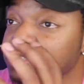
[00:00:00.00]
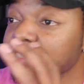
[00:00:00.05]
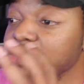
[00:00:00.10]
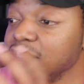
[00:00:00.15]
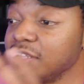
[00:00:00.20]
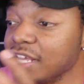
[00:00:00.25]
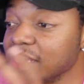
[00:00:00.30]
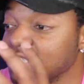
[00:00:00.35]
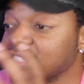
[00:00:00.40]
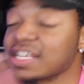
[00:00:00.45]

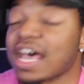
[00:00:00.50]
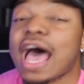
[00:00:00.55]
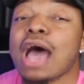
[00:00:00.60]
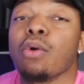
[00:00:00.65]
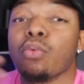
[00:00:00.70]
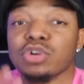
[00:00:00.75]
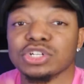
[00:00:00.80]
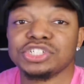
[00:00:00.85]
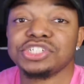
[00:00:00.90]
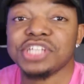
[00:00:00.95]
decide
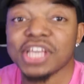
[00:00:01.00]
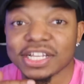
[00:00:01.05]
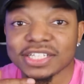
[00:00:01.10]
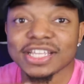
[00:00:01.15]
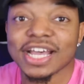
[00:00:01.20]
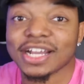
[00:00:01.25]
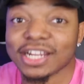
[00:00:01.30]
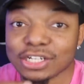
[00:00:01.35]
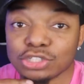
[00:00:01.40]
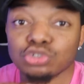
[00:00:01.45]
which
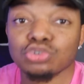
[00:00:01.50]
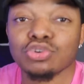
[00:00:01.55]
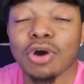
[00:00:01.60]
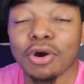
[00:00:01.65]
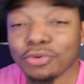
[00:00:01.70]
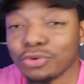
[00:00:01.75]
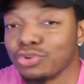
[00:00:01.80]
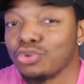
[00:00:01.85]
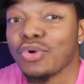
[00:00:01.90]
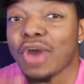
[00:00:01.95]
TikTok that you're
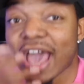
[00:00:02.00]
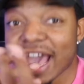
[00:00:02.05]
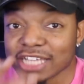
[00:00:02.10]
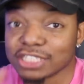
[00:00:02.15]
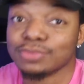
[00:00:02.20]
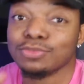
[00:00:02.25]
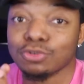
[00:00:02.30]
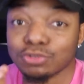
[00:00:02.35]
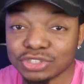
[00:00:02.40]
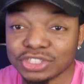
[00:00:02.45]
gonna do as
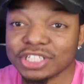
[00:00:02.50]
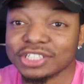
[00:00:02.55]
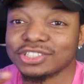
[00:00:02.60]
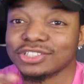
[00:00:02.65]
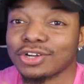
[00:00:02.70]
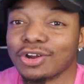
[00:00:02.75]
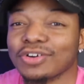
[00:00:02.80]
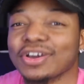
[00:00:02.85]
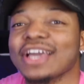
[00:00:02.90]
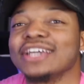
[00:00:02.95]
a
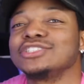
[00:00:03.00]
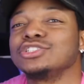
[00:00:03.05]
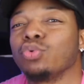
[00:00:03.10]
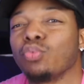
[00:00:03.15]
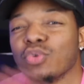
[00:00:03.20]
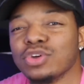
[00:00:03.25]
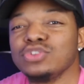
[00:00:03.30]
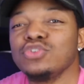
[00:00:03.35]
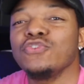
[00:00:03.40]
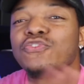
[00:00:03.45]
musician, okay? So
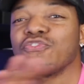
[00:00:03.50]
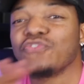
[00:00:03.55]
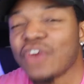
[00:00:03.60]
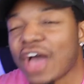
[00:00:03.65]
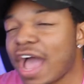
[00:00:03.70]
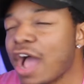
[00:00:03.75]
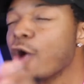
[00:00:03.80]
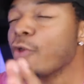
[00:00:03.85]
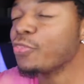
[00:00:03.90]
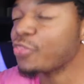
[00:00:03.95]
when you
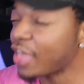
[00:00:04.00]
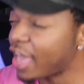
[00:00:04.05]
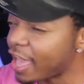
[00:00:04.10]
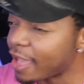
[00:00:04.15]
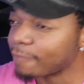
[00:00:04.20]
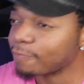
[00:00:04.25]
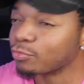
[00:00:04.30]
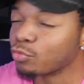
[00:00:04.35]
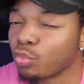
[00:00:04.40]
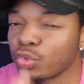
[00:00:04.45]

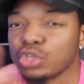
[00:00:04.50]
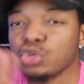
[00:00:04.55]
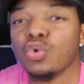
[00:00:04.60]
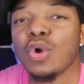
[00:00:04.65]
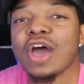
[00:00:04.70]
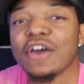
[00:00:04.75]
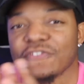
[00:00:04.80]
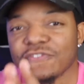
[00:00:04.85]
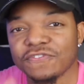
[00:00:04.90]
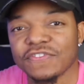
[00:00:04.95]

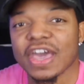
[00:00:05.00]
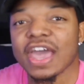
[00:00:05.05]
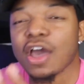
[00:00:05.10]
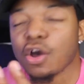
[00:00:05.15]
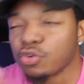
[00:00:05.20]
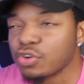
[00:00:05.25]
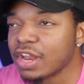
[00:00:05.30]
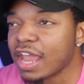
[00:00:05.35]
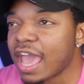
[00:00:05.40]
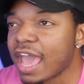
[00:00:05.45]
have
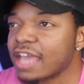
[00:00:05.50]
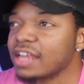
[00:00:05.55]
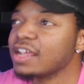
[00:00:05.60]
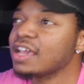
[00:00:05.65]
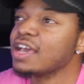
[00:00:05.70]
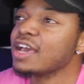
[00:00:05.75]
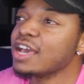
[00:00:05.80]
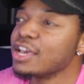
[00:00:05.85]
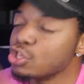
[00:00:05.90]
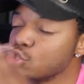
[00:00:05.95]
found that,
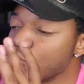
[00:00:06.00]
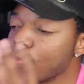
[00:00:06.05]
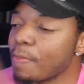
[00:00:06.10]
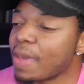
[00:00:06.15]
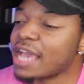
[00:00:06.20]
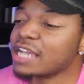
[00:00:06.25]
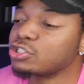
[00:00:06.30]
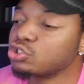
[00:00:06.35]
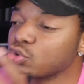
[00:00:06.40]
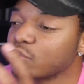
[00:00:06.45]
you
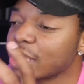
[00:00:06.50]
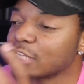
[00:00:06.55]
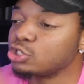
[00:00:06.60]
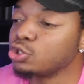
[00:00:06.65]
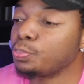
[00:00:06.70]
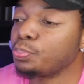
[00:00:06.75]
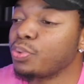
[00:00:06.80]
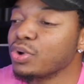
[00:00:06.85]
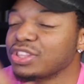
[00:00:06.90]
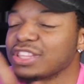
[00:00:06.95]
make sure that you
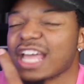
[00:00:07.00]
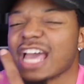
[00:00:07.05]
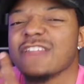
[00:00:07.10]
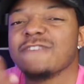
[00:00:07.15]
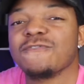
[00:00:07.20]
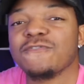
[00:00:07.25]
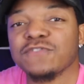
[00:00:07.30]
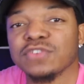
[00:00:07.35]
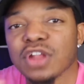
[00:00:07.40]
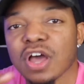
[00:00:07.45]
put that
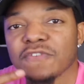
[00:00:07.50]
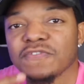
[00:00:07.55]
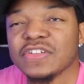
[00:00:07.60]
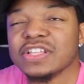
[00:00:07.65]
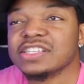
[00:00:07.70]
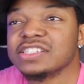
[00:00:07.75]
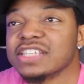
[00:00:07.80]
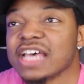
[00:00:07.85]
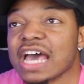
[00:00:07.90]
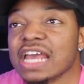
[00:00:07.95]
fluff
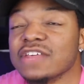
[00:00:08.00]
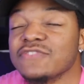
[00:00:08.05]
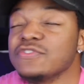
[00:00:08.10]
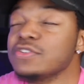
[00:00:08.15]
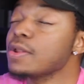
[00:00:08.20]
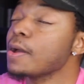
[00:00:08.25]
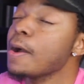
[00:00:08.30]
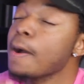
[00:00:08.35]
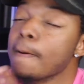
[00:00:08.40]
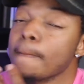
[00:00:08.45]
inside of
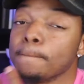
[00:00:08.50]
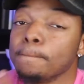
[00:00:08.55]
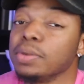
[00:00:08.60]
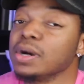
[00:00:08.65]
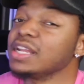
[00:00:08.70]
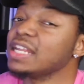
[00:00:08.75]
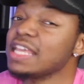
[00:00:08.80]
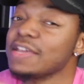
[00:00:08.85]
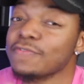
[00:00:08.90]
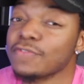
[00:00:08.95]
it.
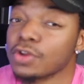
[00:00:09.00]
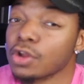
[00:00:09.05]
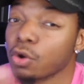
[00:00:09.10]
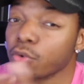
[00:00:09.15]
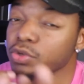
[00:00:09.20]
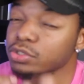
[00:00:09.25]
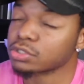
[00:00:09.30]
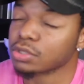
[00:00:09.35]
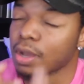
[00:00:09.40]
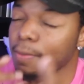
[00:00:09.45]
But even
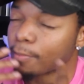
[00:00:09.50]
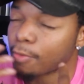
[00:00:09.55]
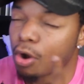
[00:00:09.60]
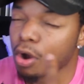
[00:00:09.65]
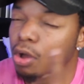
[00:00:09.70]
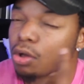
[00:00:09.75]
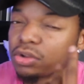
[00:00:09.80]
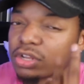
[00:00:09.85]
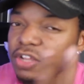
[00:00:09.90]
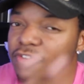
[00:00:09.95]
though I'm
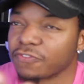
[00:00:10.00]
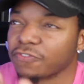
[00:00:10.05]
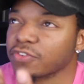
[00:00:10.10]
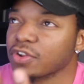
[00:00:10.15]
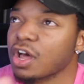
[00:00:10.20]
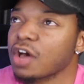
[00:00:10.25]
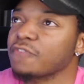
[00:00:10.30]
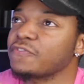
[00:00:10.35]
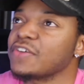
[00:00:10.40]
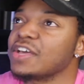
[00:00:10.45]
calling it
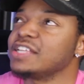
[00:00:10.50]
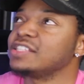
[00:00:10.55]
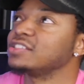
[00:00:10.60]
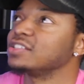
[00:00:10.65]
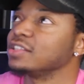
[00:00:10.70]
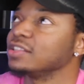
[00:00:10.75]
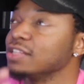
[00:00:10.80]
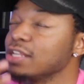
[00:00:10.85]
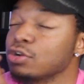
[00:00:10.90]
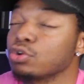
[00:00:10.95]
fluff, it's
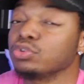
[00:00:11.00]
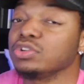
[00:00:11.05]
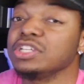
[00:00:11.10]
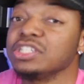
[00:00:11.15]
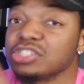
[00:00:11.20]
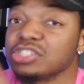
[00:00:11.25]
literally